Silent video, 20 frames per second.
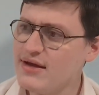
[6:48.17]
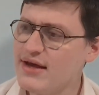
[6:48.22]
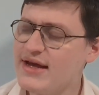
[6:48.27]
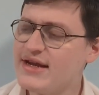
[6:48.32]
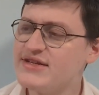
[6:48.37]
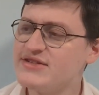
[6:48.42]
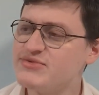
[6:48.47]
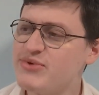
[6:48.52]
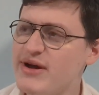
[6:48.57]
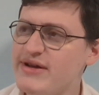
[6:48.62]

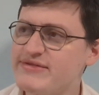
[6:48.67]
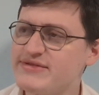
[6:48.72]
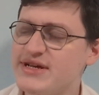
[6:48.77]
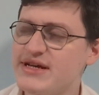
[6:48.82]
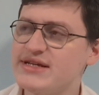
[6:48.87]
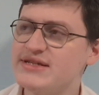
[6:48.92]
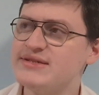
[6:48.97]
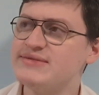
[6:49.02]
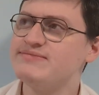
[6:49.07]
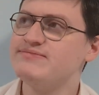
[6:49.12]
And his wife
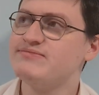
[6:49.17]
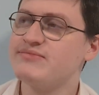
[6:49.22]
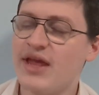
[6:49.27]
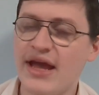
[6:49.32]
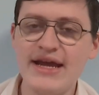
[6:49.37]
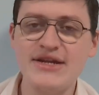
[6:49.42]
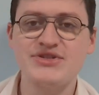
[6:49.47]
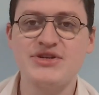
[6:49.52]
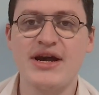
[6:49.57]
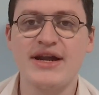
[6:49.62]
says,
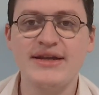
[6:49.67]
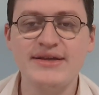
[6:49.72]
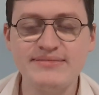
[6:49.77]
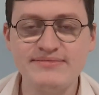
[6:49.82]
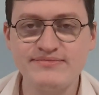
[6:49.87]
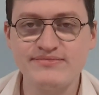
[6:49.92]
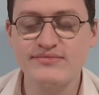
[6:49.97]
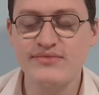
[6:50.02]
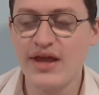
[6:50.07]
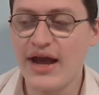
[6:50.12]
Hey, Johnny,
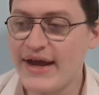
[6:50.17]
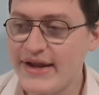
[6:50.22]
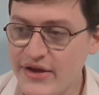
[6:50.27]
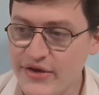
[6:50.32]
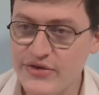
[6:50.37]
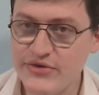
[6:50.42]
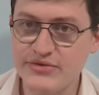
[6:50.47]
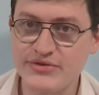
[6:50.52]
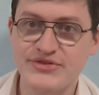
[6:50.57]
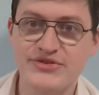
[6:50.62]
I know
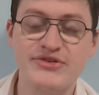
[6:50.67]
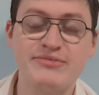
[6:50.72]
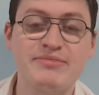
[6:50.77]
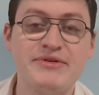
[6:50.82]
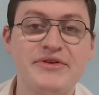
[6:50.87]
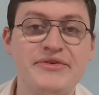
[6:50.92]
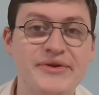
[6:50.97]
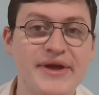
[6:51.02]
you're stupid and